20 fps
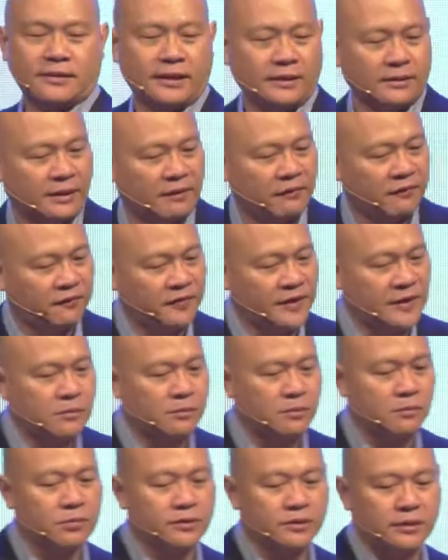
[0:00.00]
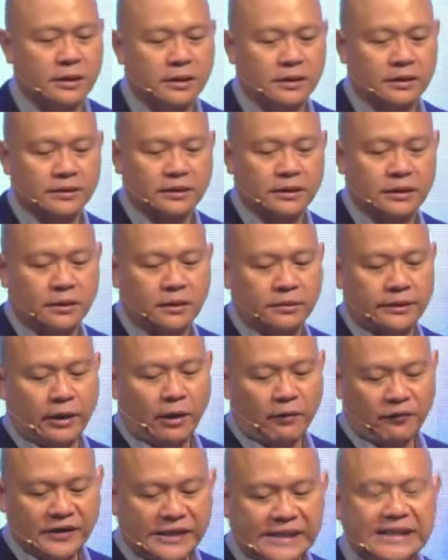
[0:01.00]
they feel, or they
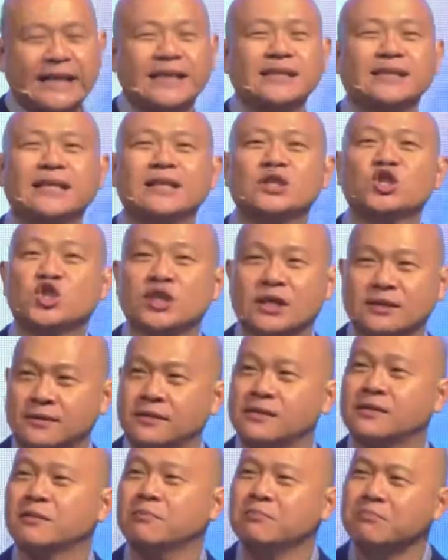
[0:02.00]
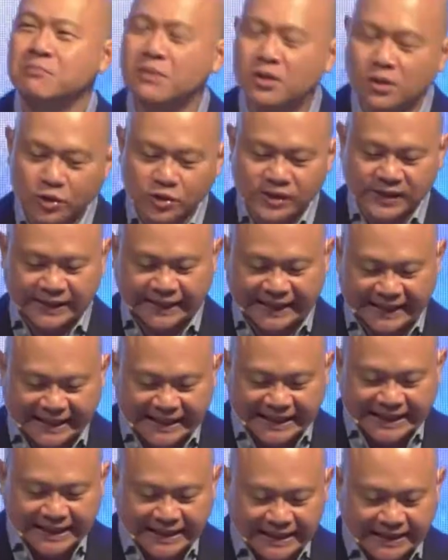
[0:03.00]
often sense injustice the most
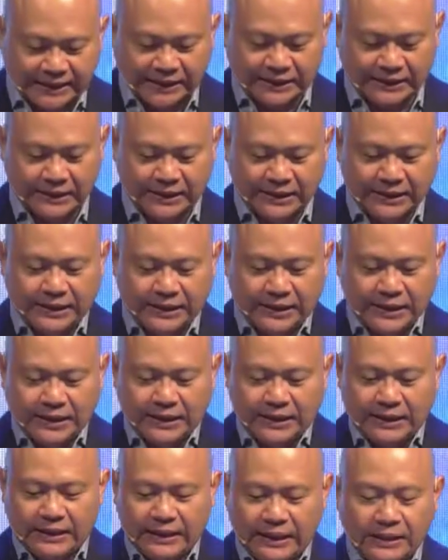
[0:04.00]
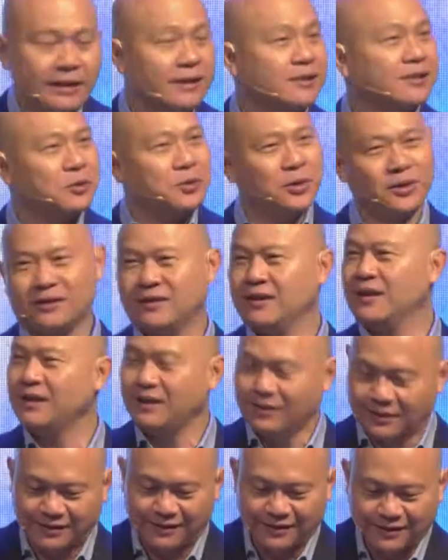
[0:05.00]
keenly. And that's a good
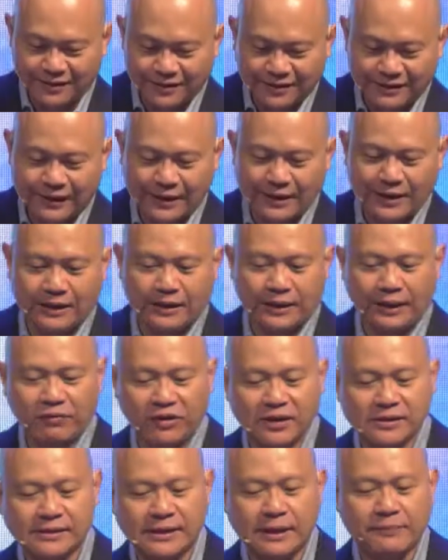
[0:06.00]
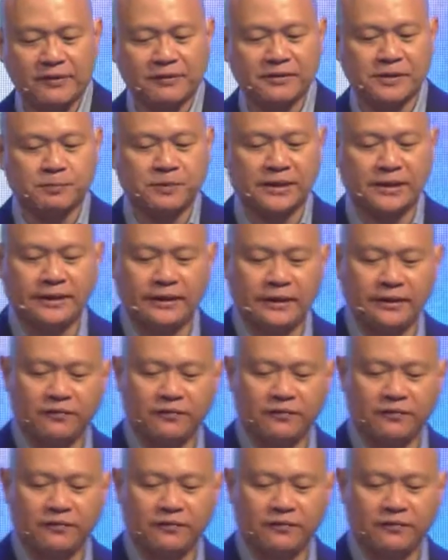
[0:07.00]
thing. Okay, and even some of us believe